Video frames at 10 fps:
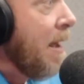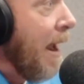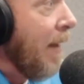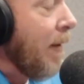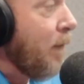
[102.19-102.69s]

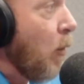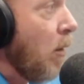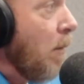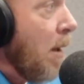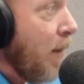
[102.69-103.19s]
in their
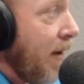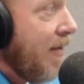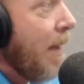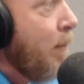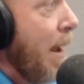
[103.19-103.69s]
form because
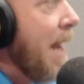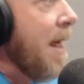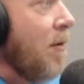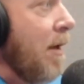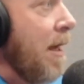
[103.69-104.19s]
they
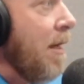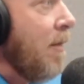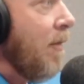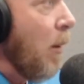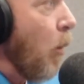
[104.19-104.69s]
immediately
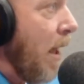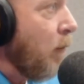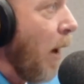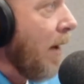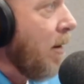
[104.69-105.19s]
then waive
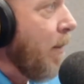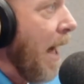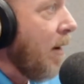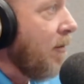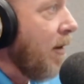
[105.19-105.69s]
Riley
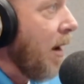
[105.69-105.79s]
Patterson.